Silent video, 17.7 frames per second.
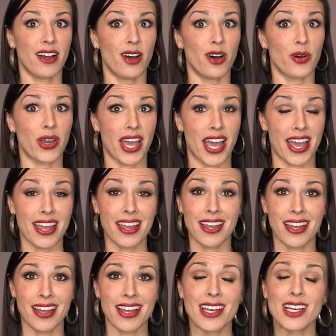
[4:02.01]

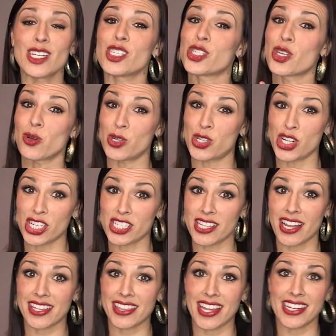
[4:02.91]
Okay, so just
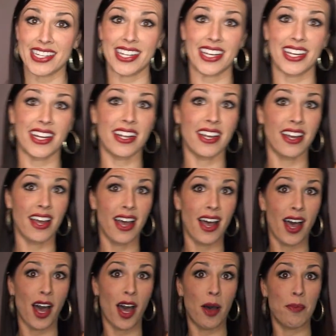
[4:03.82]
like they did
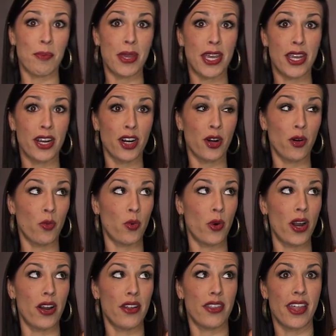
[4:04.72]
up here
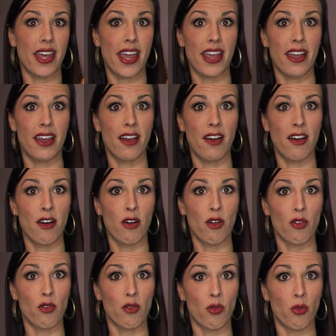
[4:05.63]
where they
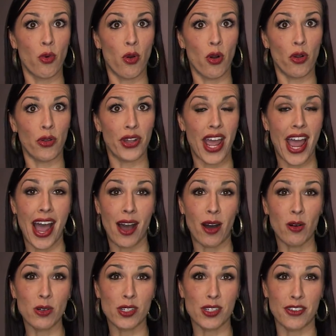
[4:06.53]
rolled
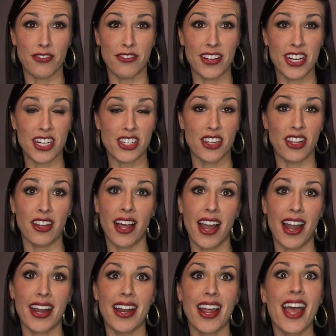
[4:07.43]
out to finish the
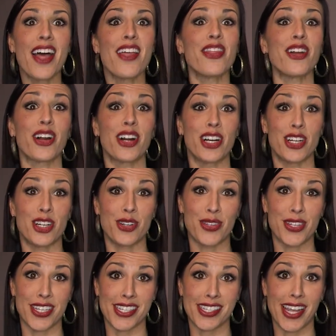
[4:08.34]
line, they're going to do
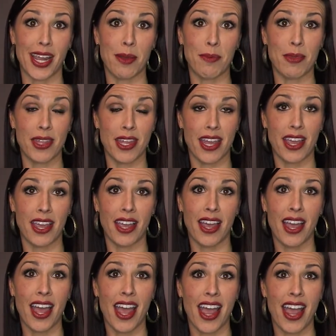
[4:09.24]
the same thing
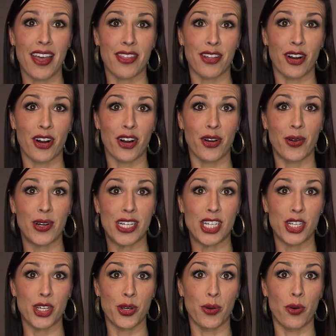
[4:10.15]
and they're going
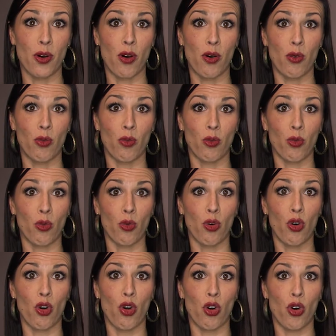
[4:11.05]
to
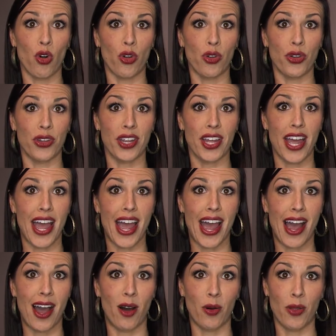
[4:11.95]
roll
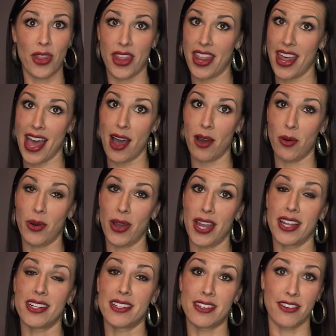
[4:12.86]
out that
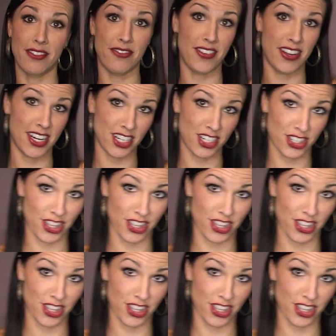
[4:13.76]
way to finish